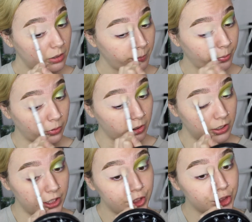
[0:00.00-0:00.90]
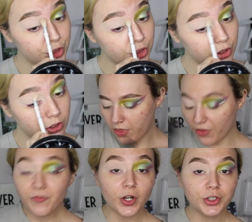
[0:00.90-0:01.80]
brush.
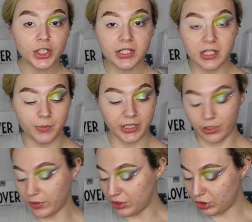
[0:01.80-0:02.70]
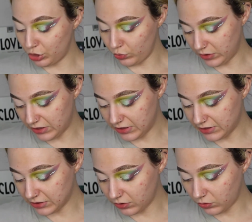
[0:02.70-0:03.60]
The first shade that I'm going to go into
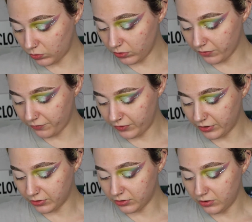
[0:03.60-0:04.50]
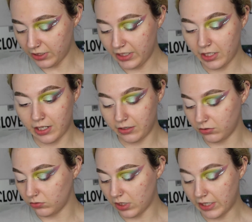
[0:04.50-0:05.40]
is Chlorophyll.
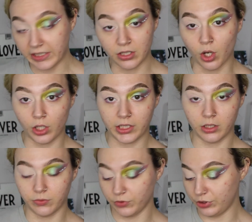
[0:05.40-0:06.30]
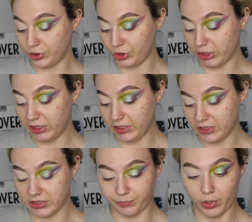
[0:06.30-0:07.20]
And I cannot get over this shade.
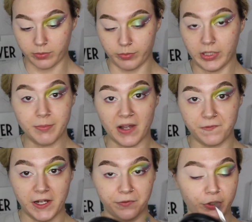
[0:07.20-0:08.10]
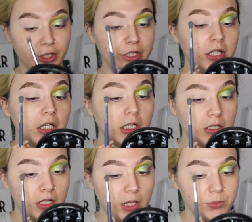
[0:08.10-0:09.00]
It's probably my favorite.
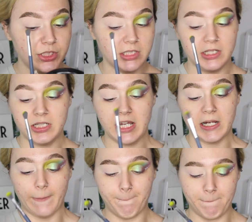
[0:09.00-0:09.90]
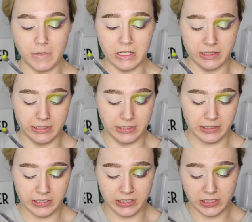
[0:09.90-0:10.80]
And I'm just going to take
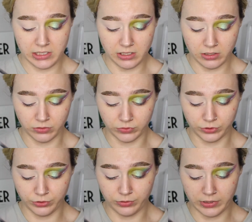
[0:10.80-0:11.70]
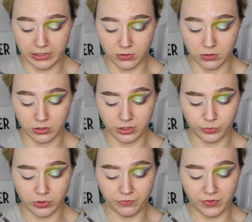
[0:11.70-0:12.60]
my LaRue
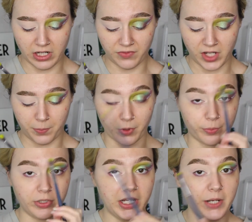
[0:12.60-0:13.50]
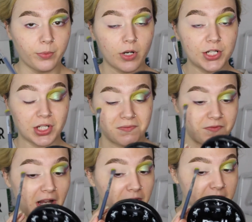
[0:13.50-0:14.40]
LR005 Tapered Blending Brush. I
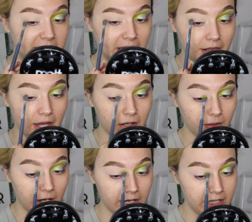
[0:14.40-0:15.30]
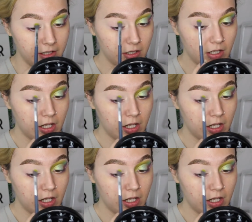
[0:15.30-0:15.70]
finally said that right.